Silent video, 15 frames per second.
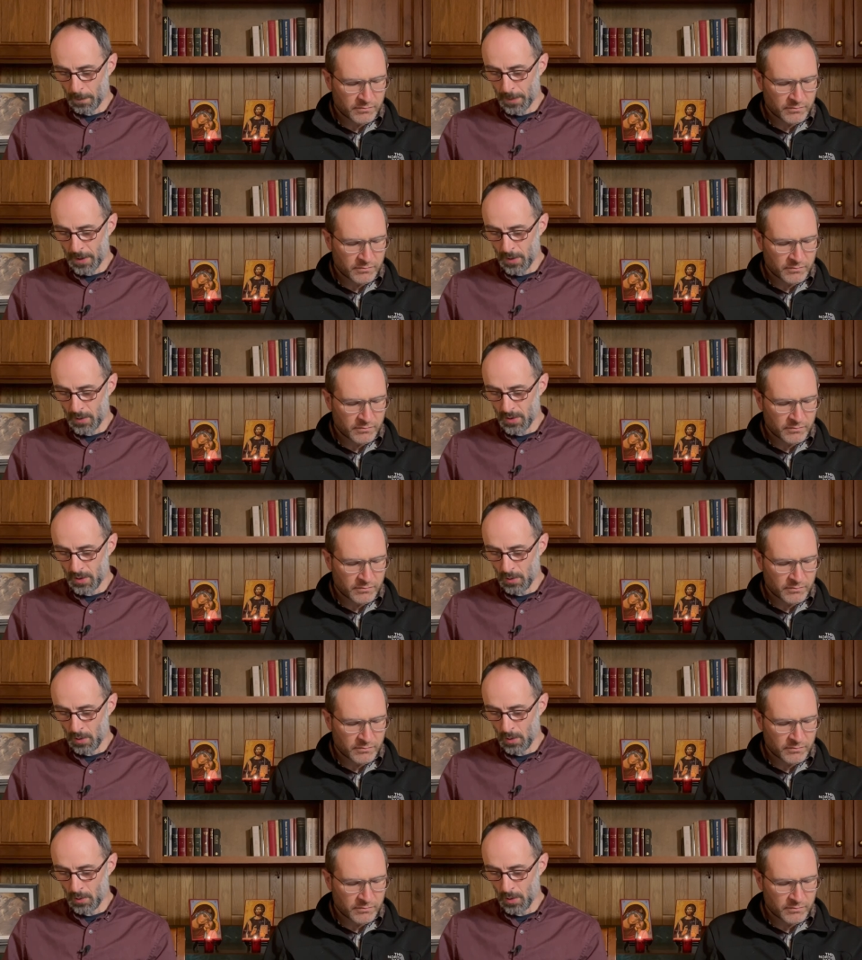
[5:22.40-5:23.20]
Speaker 1: pierce
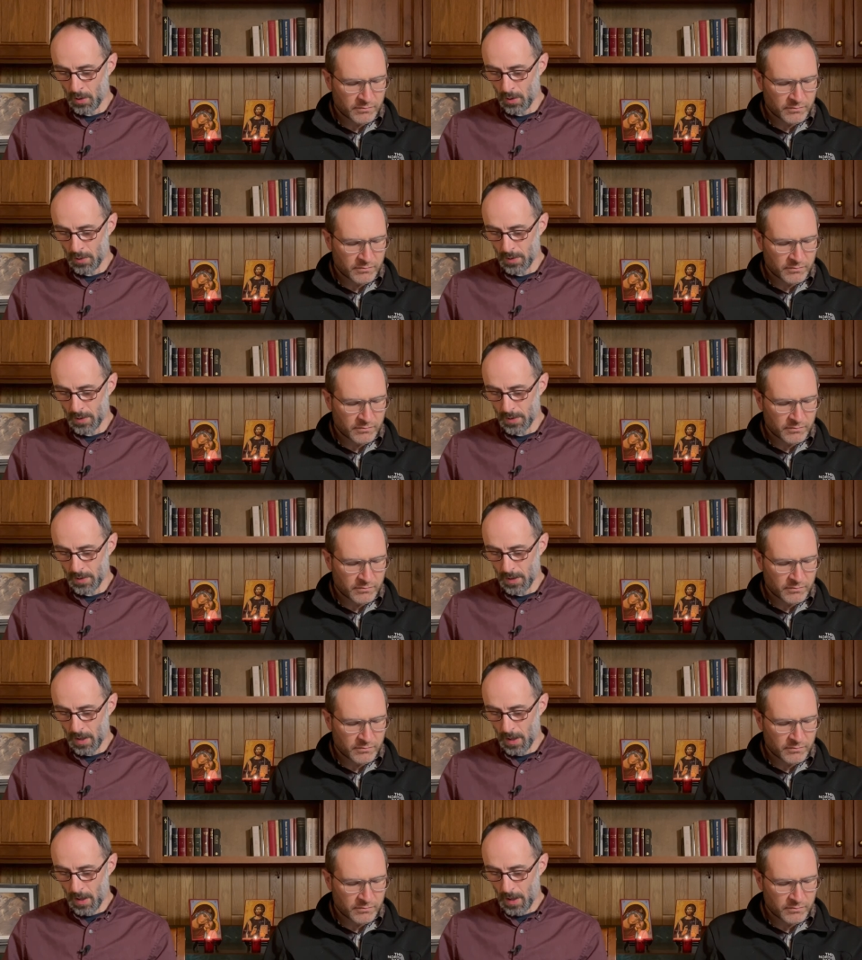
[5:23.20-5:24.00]
their own
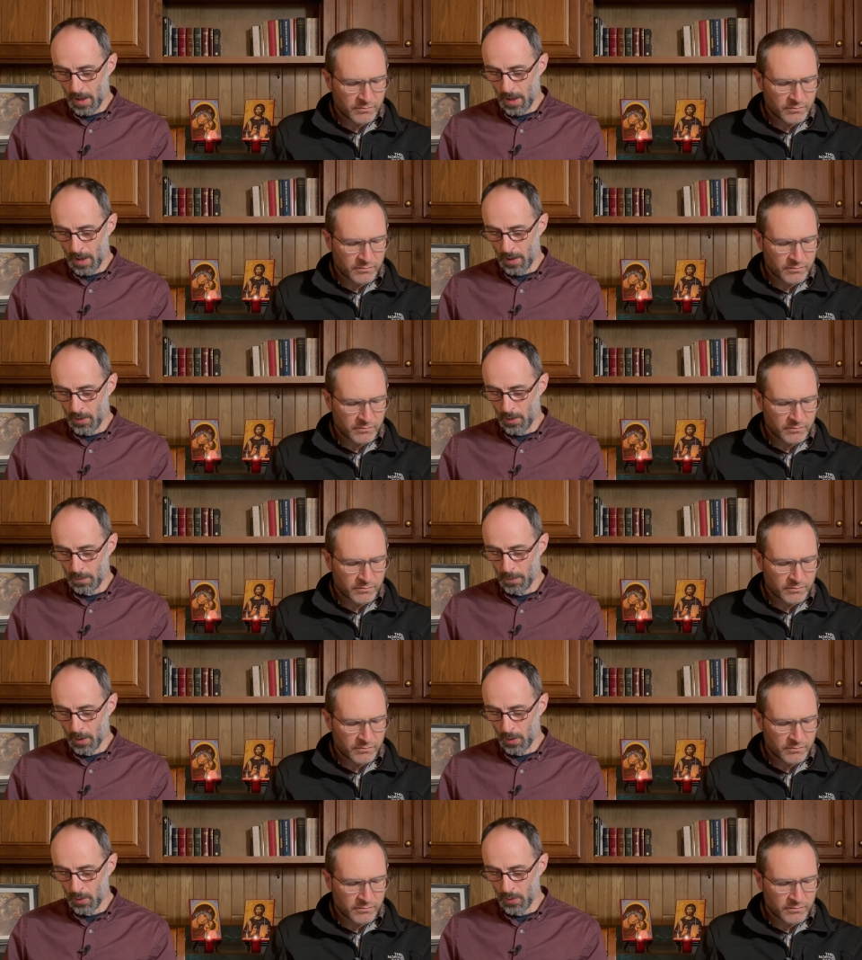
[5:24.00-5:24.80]
hearts, and their
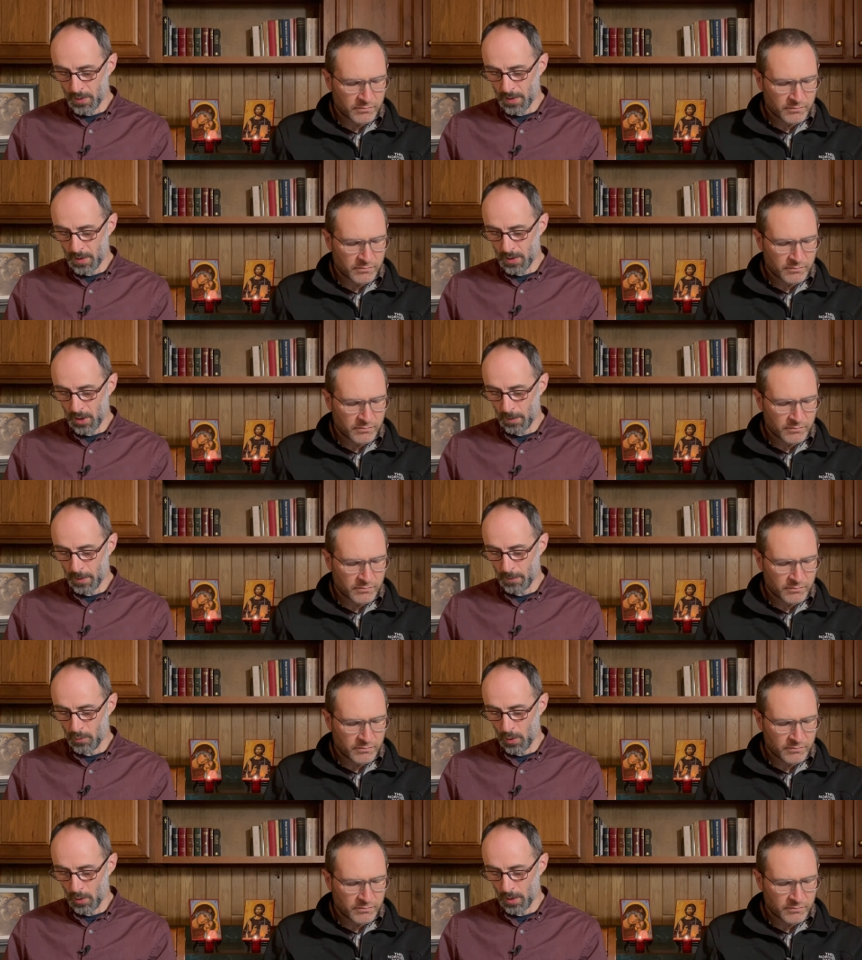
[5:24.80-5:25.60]
bows shall
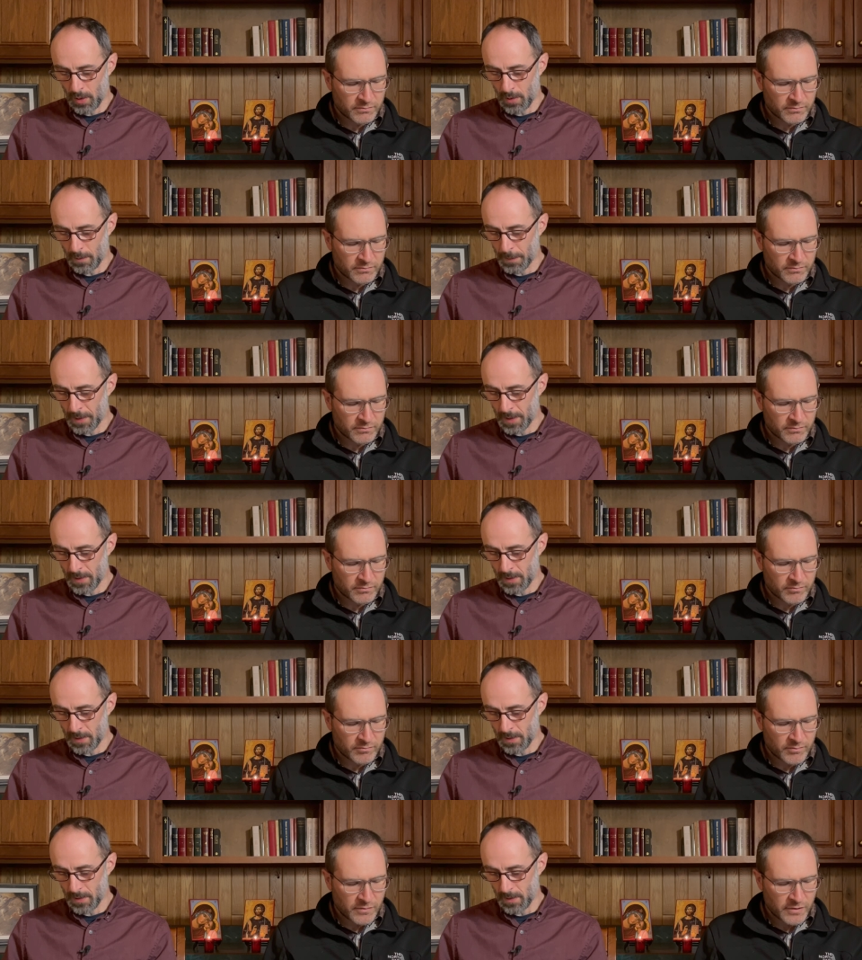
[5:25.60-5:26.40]
be broken to
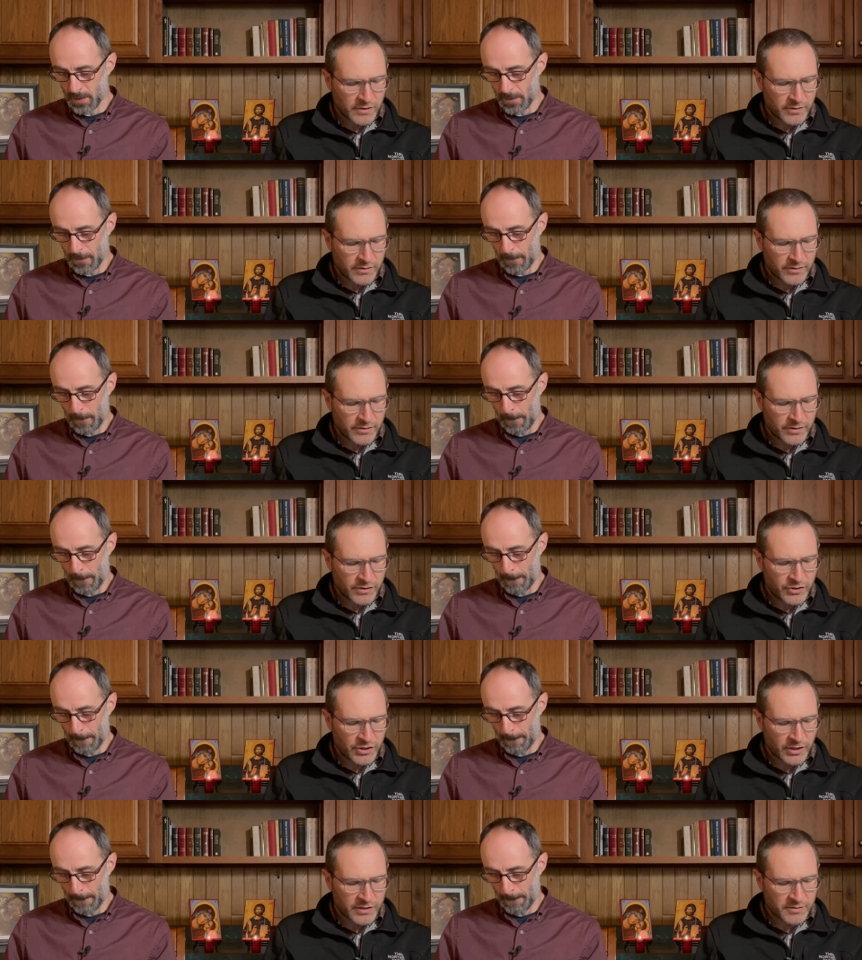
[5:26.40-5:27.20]
pieces.
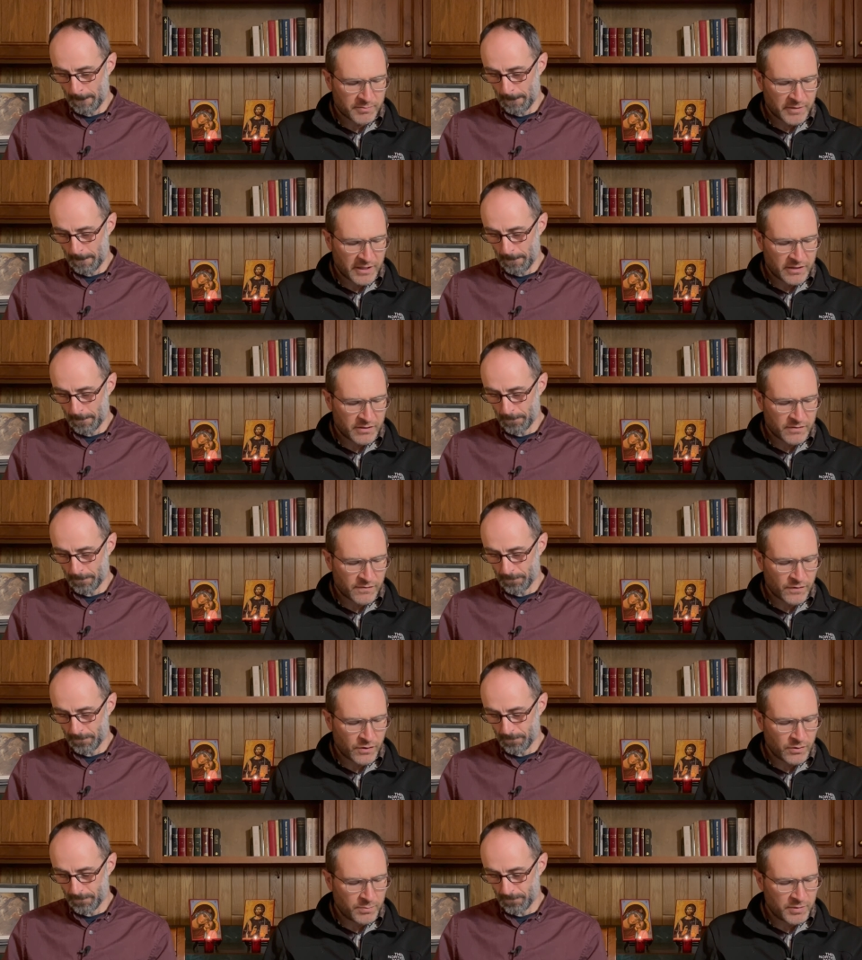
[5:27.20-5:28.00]
Speaker 2: The just man's
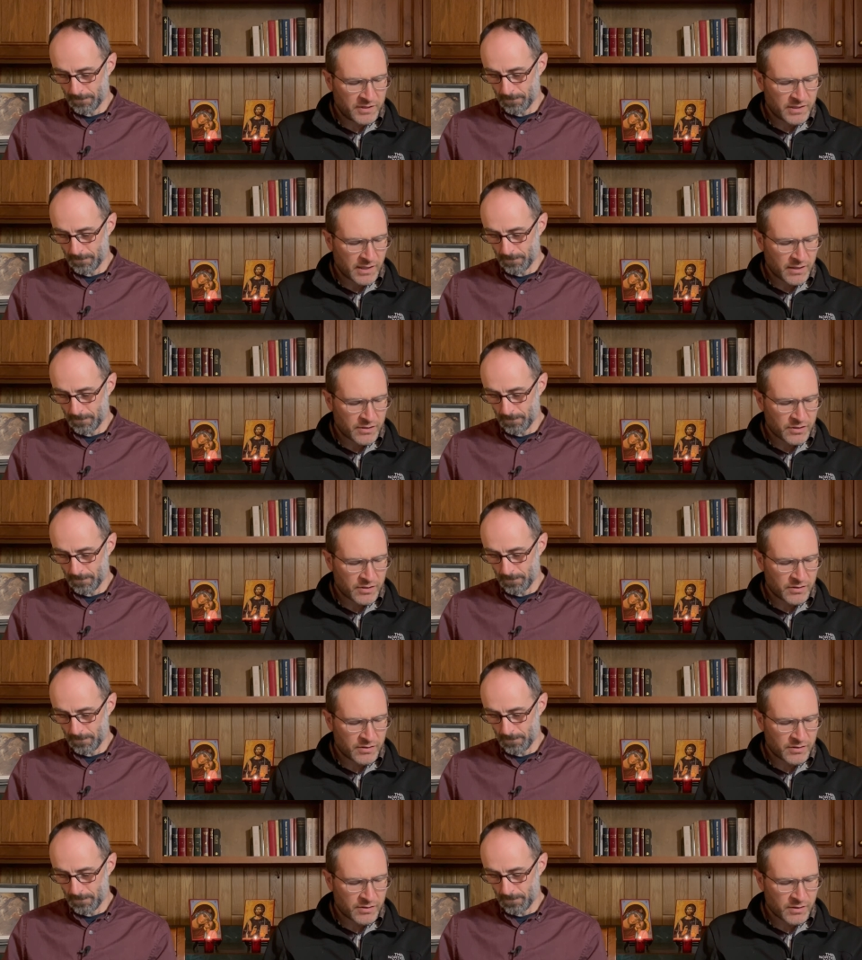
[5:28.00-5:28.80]
few
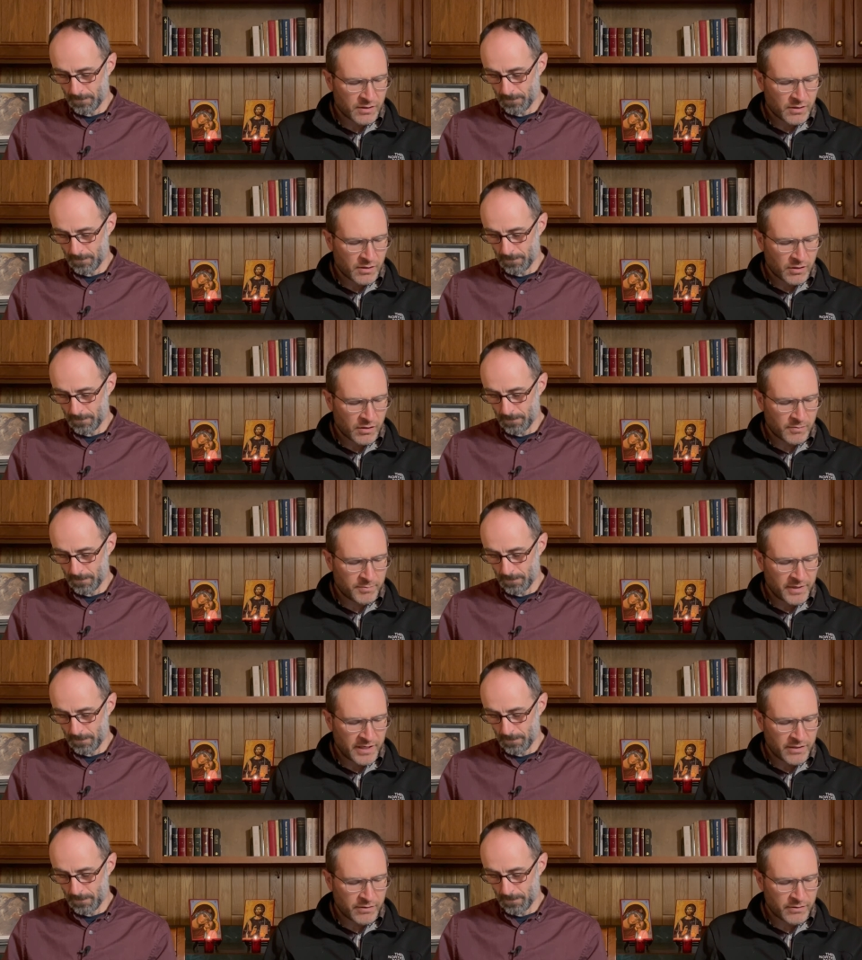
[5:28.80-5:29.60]
possessions are
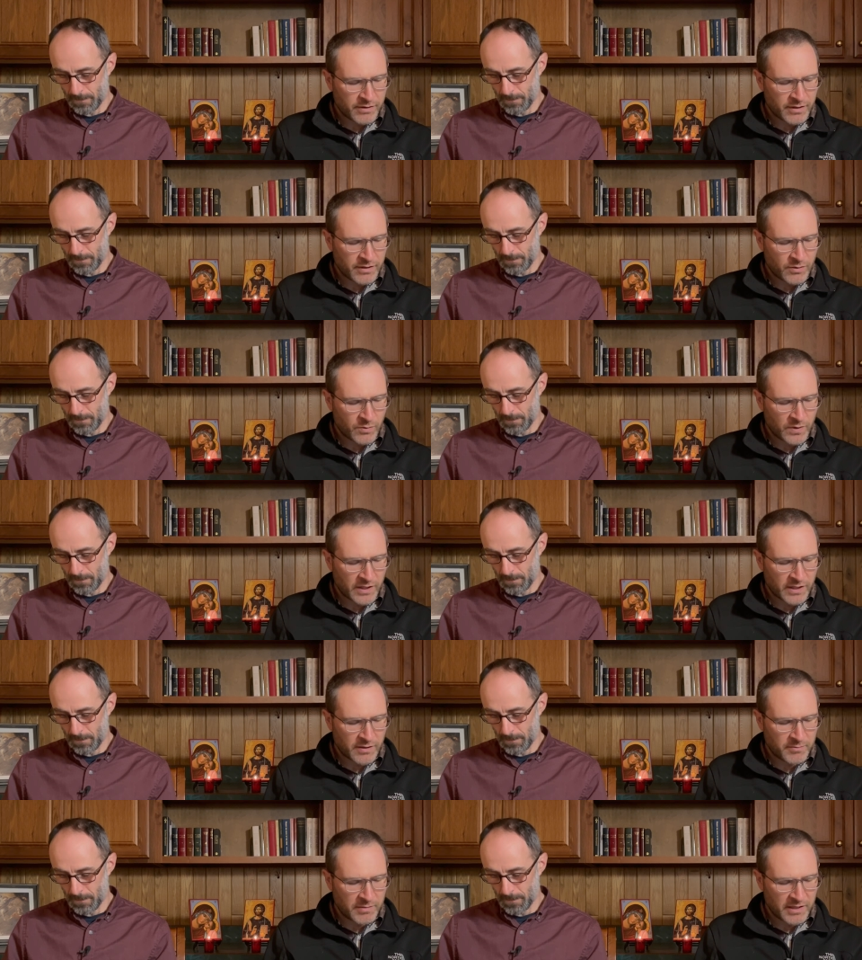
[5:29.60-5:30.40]
better than the
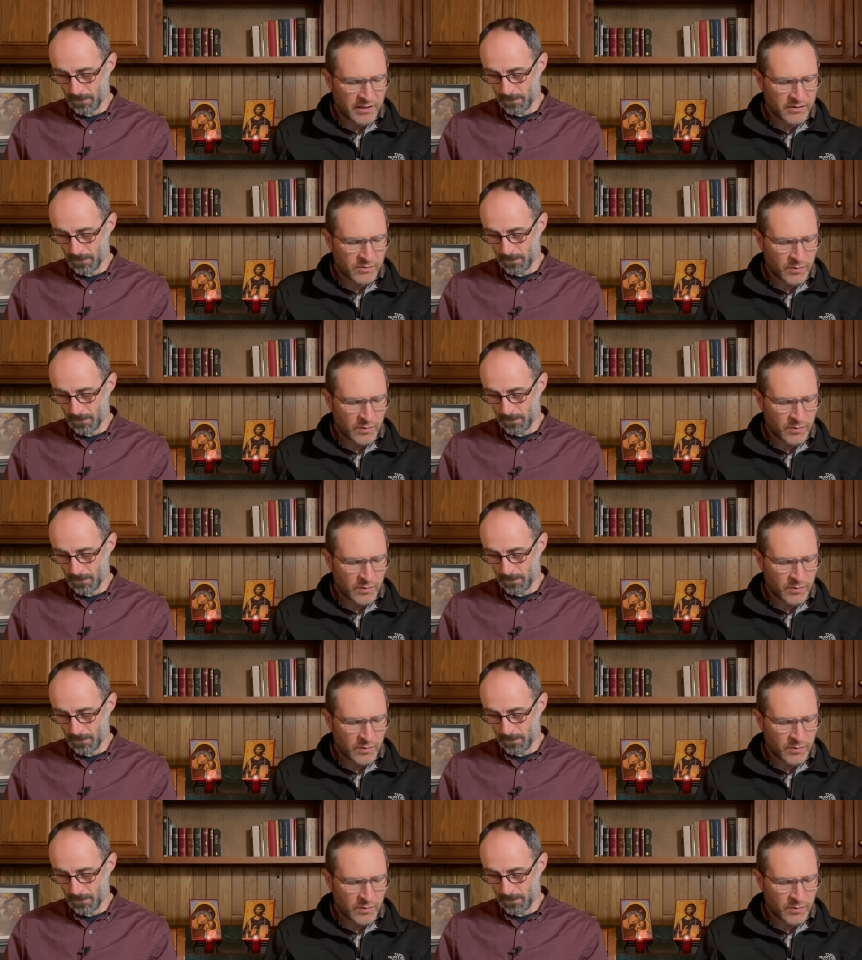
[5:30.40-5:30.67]
wicked man's